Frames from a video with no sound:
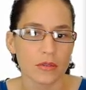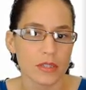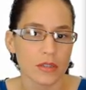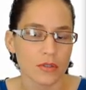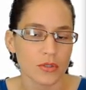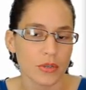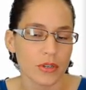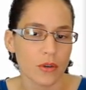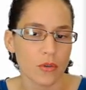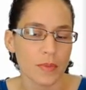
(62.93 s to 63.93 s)
It's also going
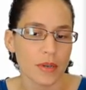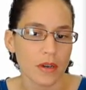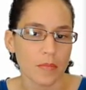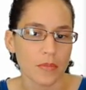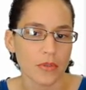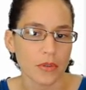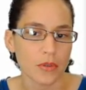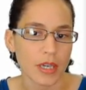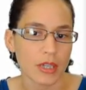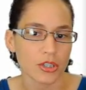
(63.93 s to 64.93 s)
to open up the
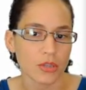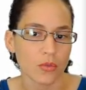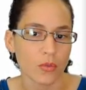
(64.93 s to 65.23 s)
location